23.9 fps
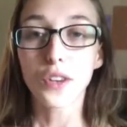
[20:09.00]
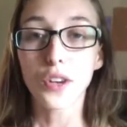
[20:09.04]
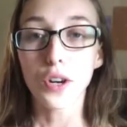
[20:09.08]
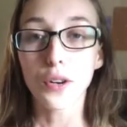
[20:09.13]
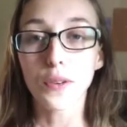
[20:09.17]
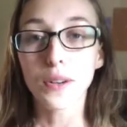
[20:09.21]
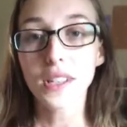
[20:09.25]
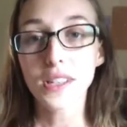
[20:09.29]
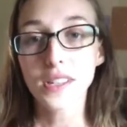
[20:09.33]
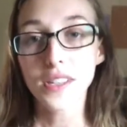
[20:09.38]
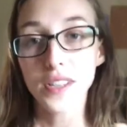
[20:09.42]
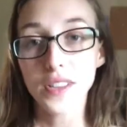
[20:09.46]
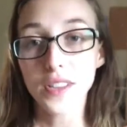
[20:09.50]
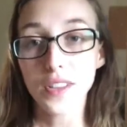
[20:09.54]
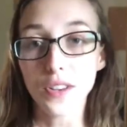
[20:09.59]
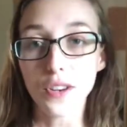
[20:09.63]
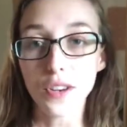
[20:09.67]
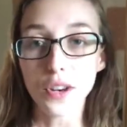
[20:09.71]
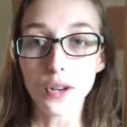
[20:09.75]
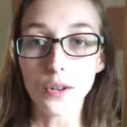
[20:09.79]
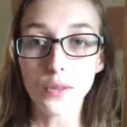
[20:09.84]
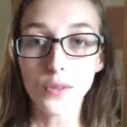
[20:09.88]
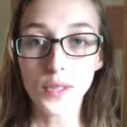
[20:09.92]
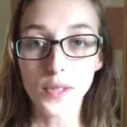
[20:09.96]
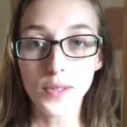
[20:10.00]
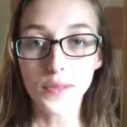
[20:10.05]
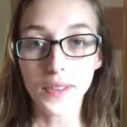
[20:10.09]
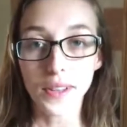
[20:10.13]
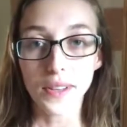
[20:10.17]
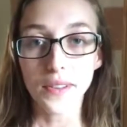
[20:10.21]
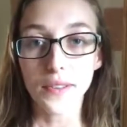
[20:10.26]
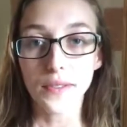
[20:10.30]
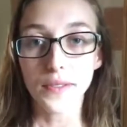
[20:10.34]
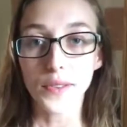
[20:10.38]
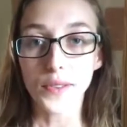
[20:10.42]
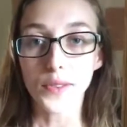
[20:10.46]
go into the notes of
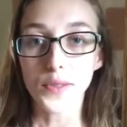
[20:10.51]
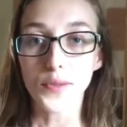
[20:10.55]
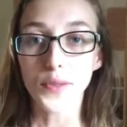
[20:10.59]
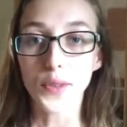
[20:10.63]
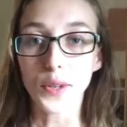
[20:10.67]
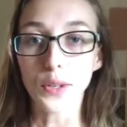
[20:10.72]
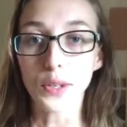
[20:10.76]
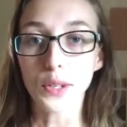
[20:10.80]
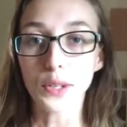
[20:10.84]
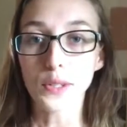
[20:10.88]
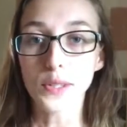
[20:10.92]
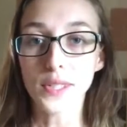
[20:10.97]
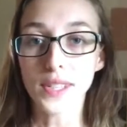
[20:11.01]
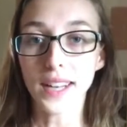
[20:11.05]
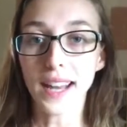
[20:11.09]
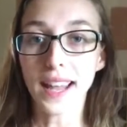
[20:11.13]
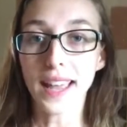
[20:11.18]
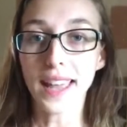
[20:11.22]
all of those photos and